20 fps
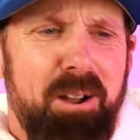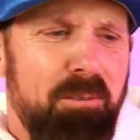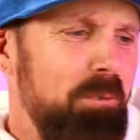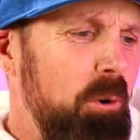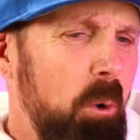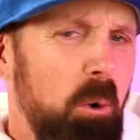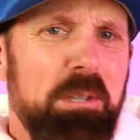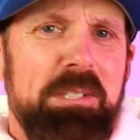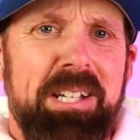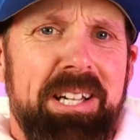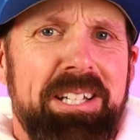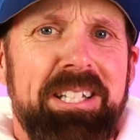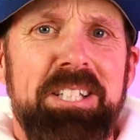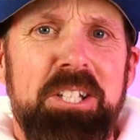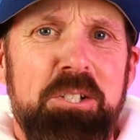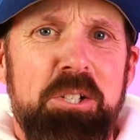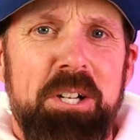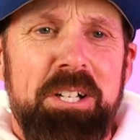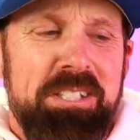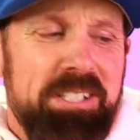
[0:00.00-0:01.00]
Of course, I get
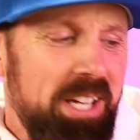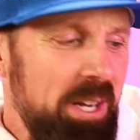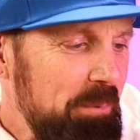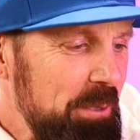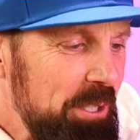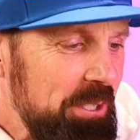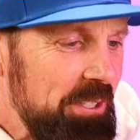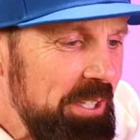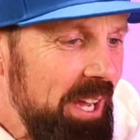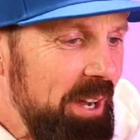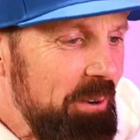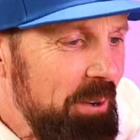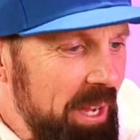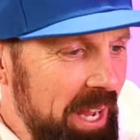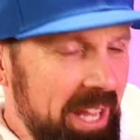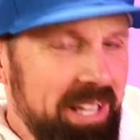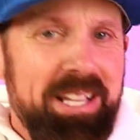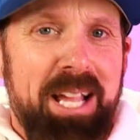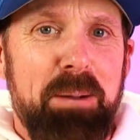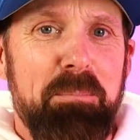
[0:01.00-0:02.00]
the chicken sandwiches out,
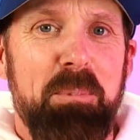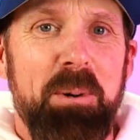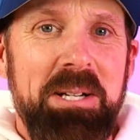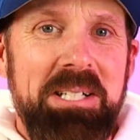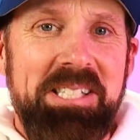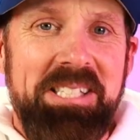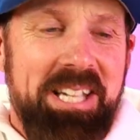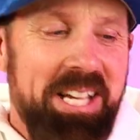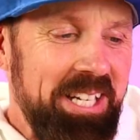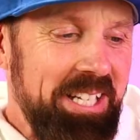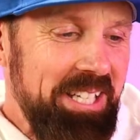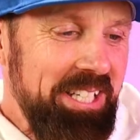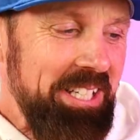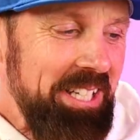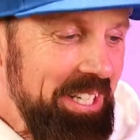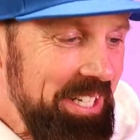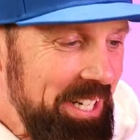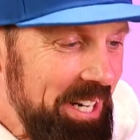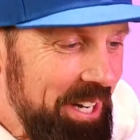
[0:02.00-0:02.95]
and that brings Gideon in